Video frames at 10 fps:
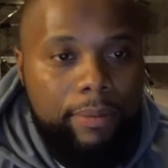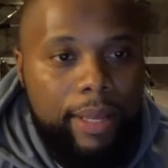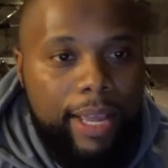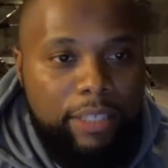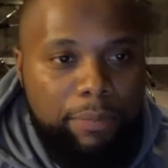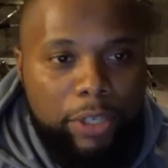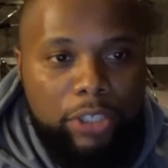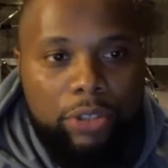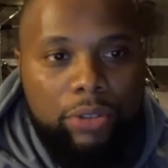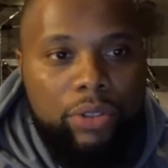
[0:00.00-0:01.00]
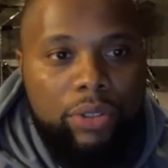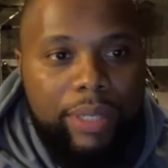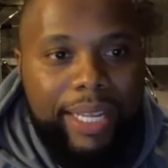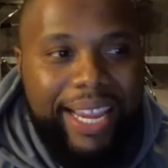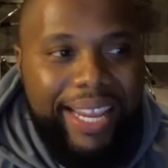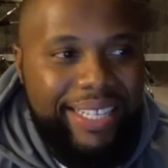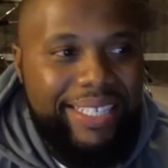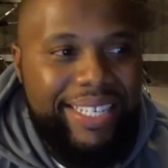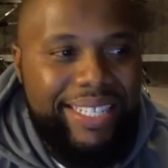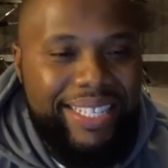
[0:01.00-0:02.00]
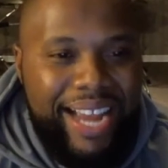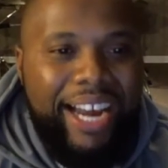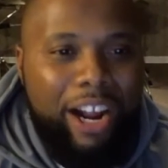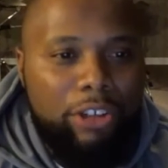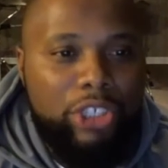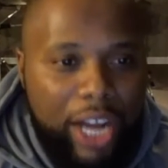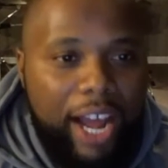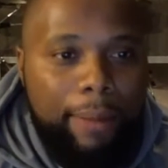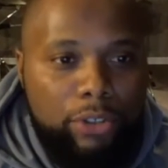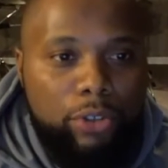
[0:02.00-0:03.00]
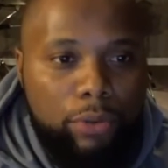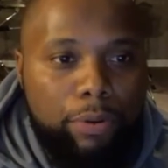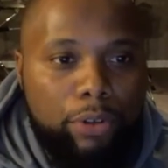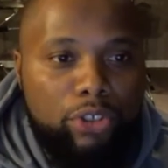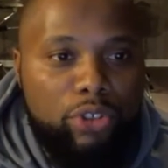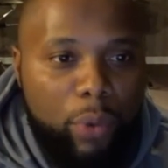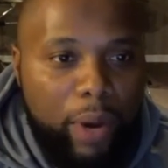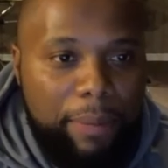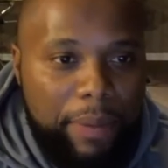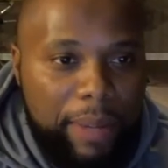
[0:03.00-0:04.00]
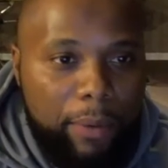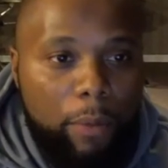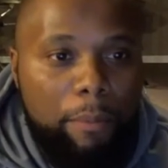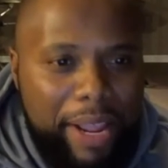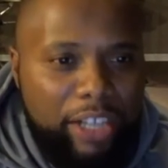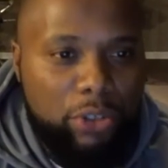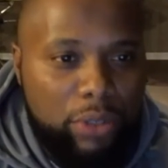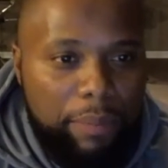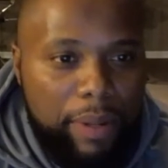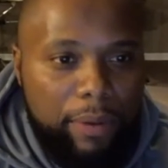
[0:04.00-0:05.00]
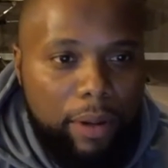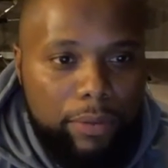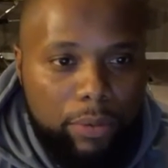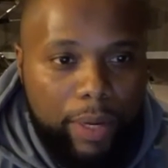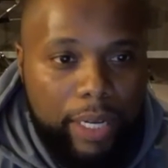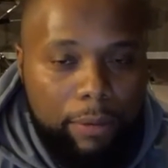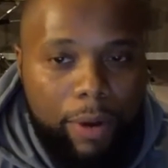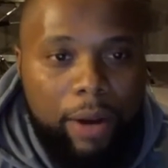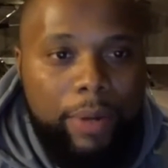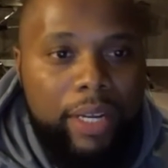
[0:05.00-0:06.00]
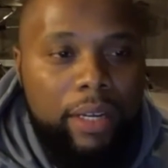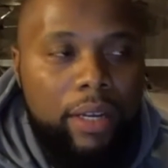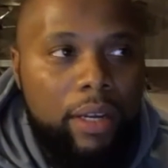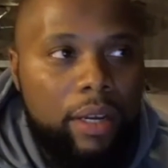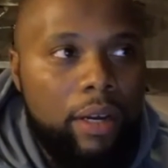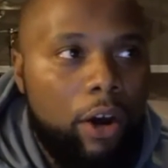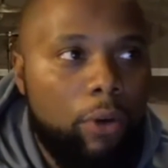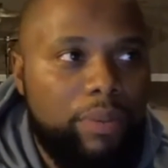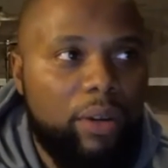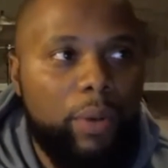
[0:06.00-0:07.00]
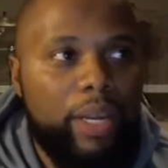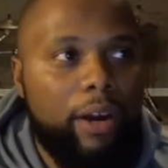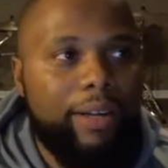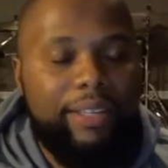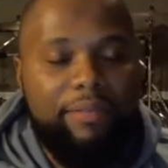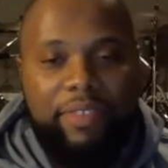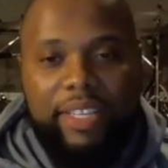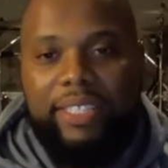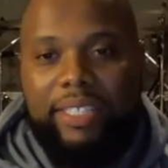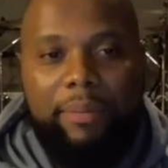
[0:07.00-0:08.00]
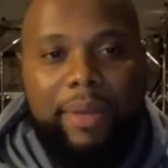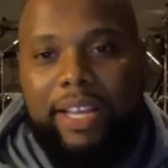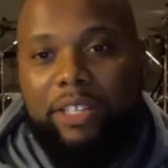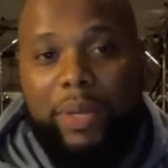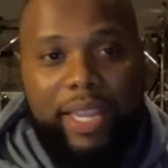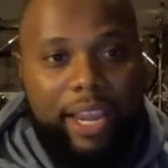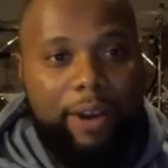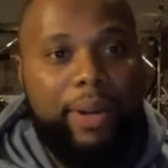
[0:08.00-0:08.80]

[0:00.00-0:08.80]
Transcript: as preachers, it is not our job to persuade people or make sure that people are persuaded. While we hope that we are convincing because we carry